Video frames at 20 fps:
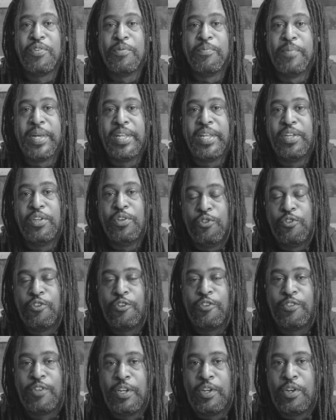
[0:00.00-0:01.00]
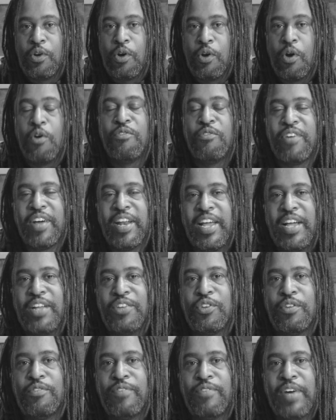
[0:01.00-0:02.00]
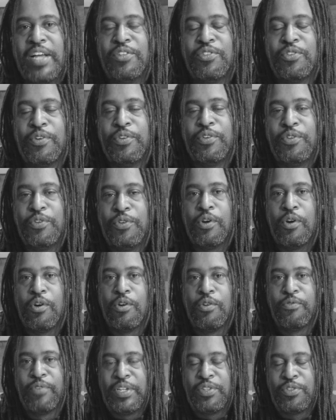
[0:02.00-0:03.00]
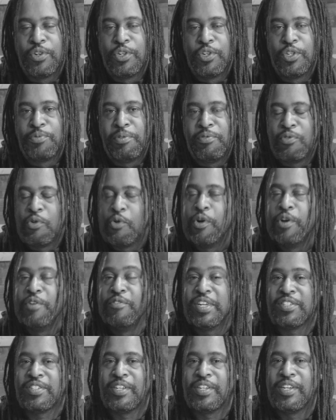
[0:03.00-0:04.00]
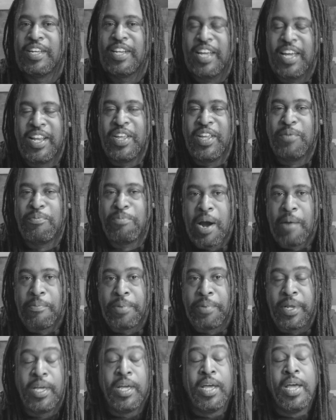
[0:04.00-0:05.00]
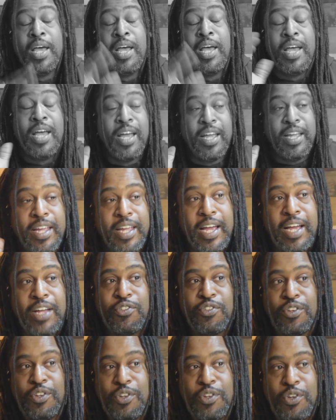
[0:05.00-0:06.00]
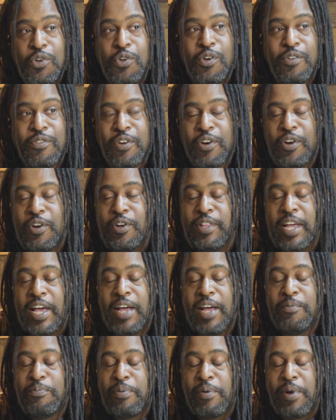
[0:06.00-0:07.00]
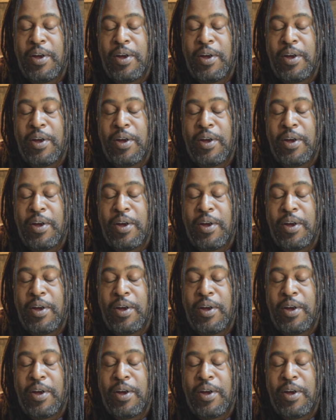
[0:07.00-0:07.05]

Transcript: with your money, you should seek your own financial advisor and do your own research before investing in any property. Yes, you have heard that